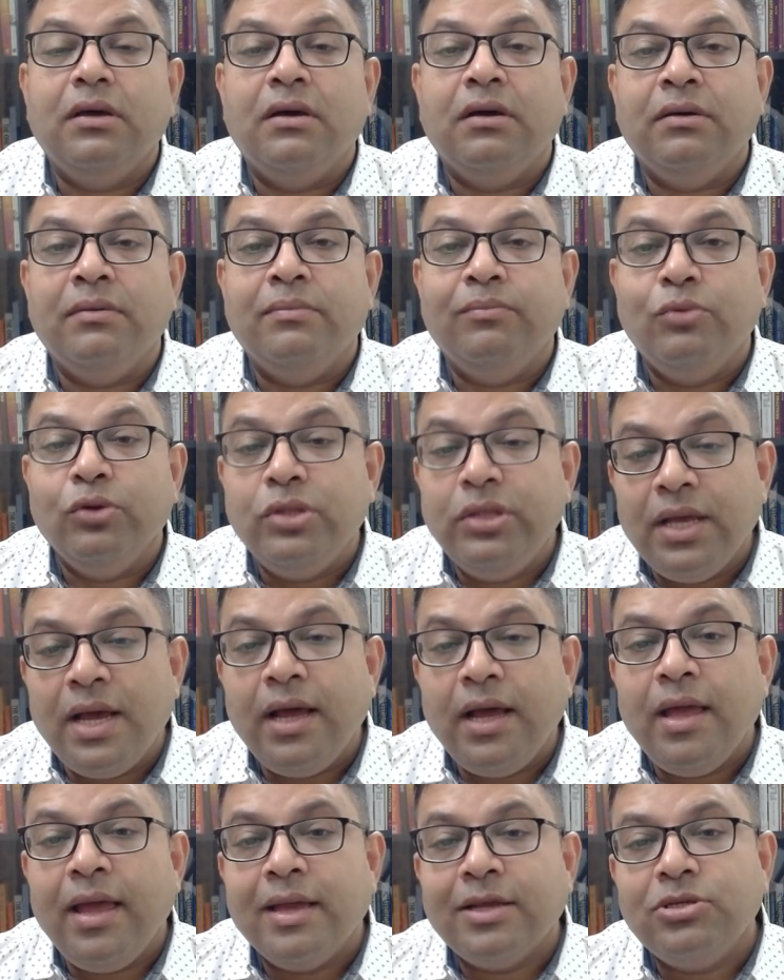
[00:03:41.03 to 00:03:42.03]
Buddha
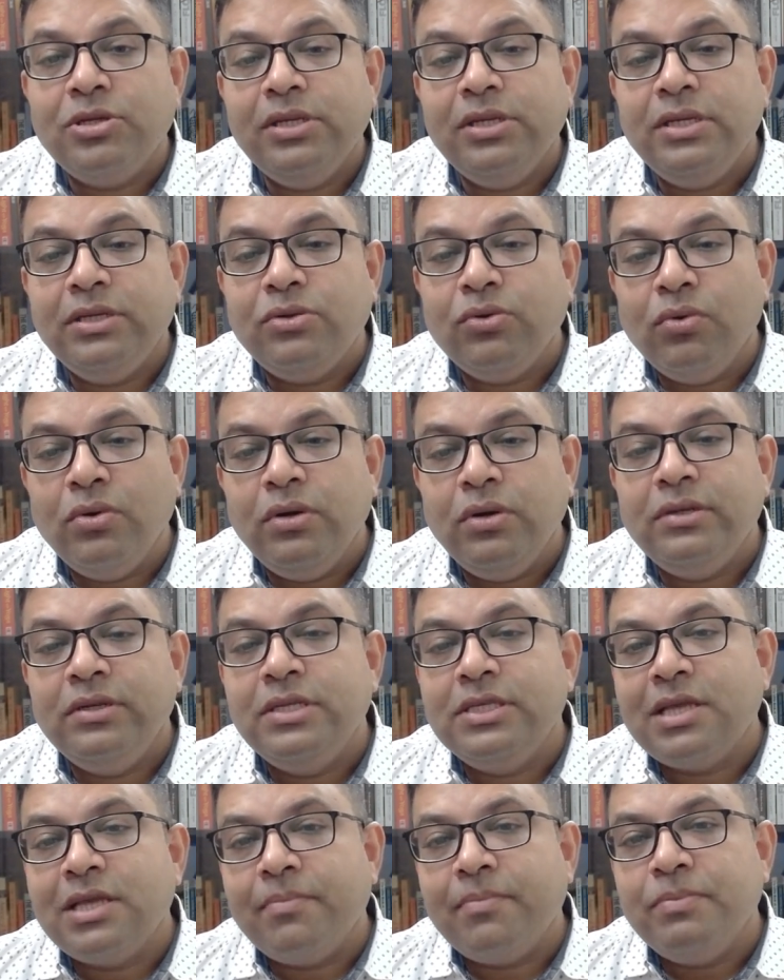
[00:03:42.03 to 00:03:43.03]
actually told
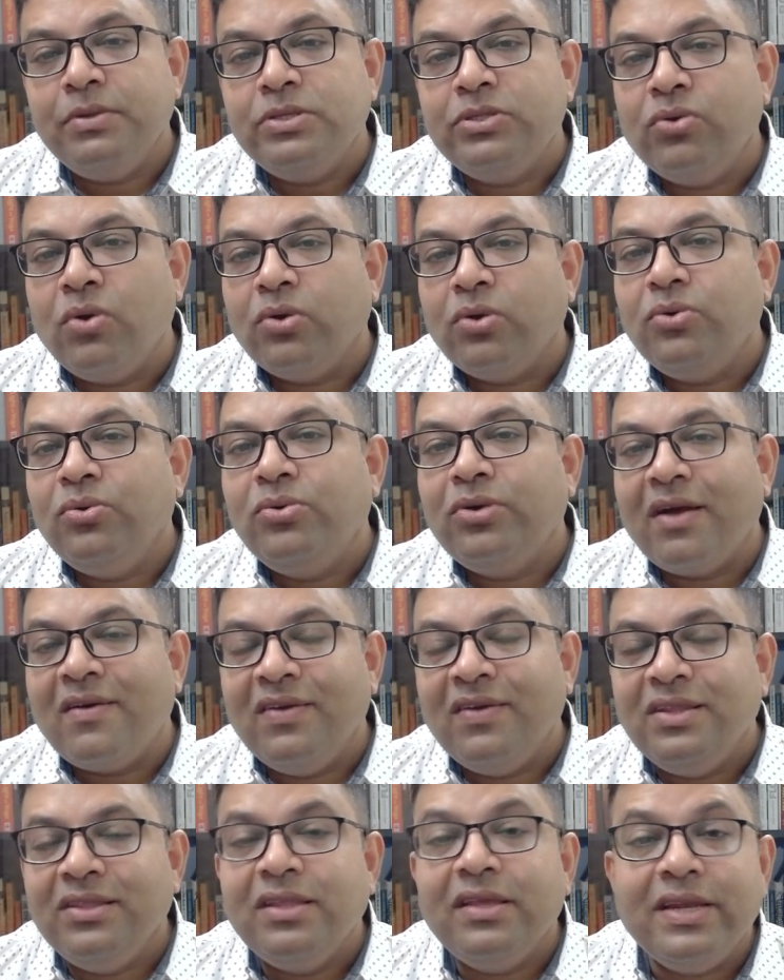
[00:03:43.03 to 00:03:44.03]
disciples not to
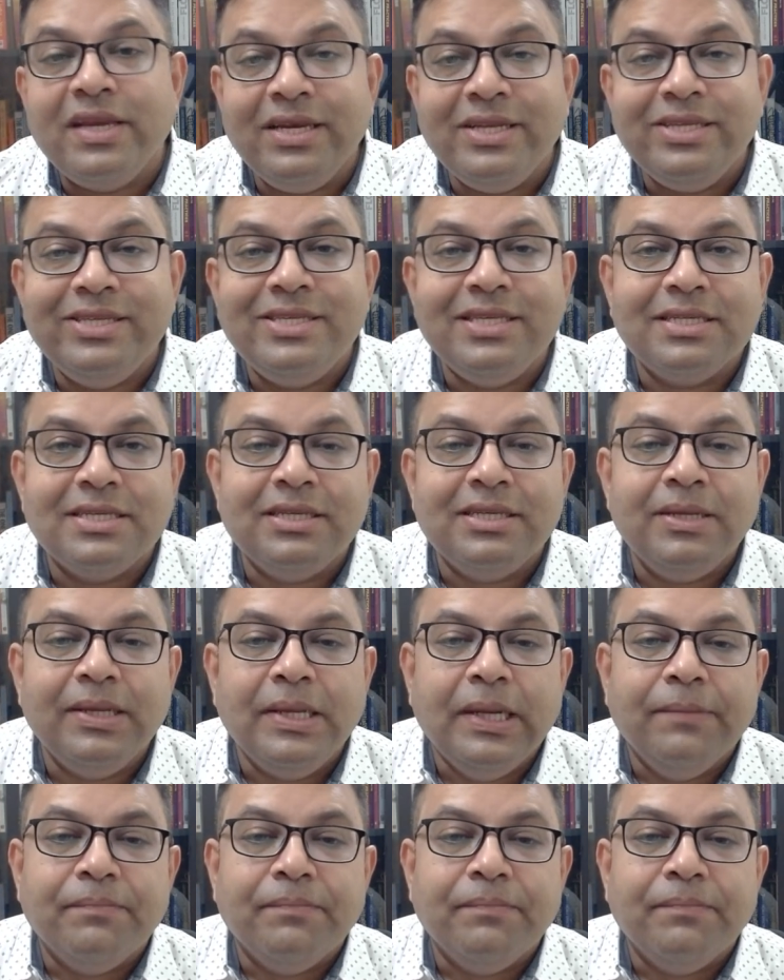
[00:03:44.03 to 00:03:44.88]
travel in the rainy season